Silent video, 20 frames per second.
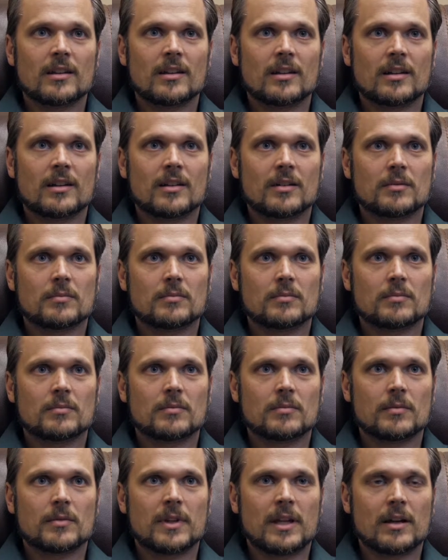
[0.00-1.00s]

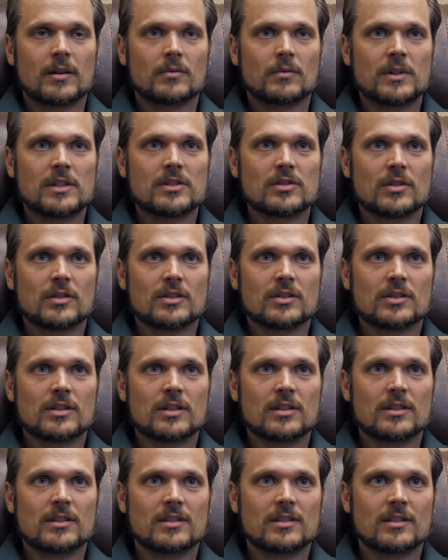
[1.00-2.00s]
that
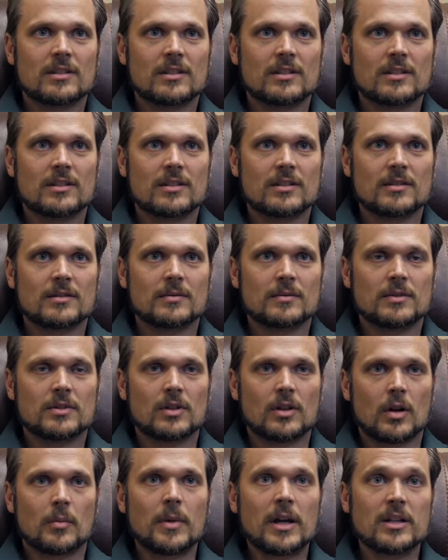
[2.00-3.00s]
research to
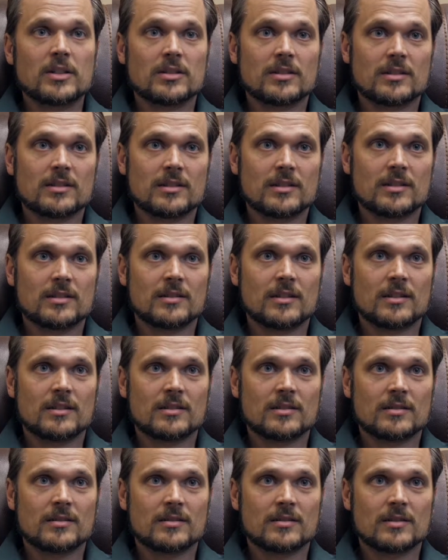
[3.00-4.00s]
our patients
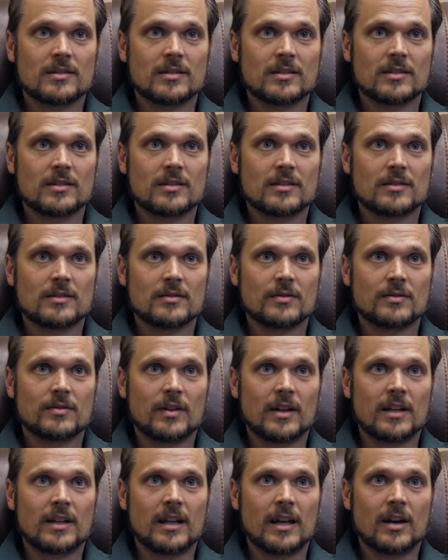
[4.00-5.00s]
and to
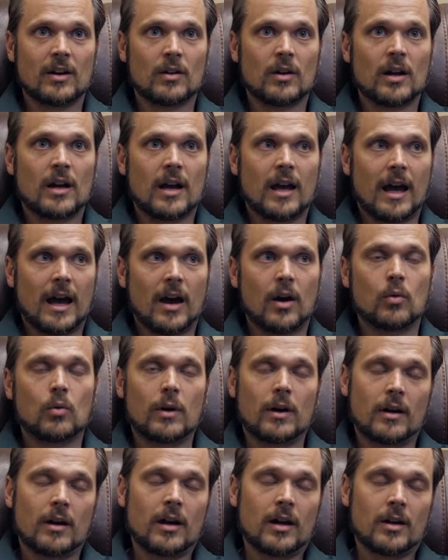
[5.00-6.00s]
find out how